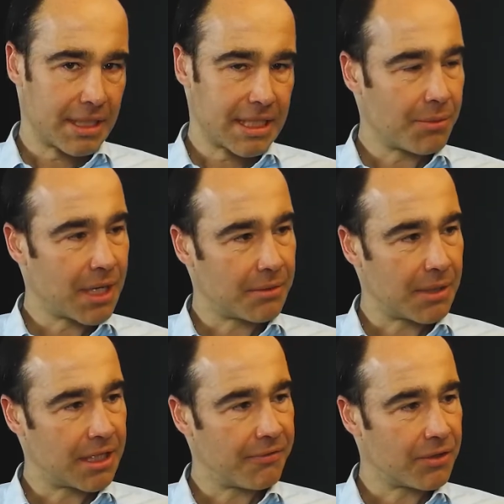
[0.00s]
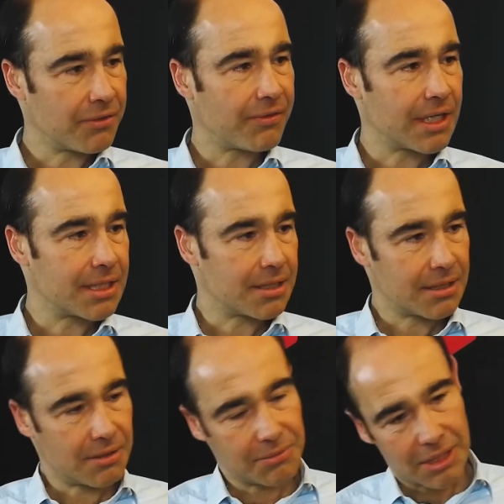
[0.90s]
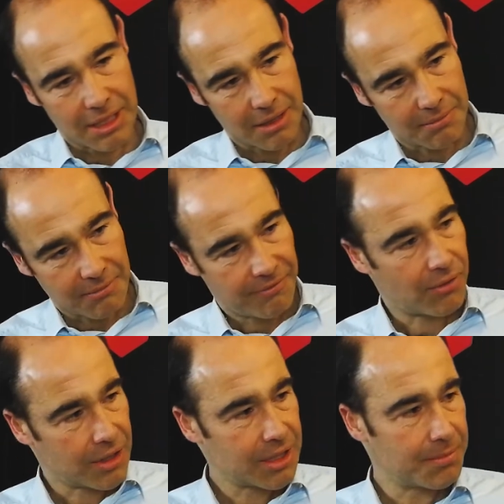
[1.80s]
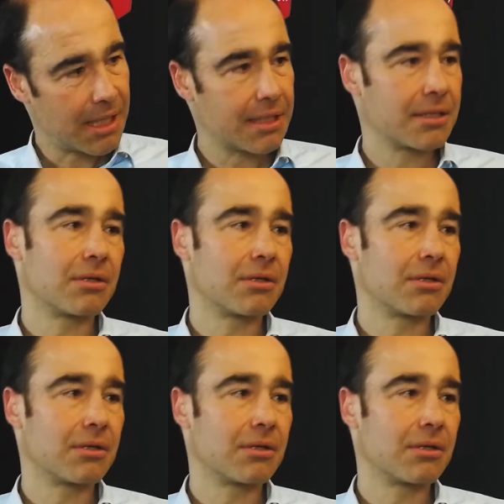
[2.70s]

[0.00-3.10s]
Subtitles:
Well, I think we had different phases. Something like 4 years back,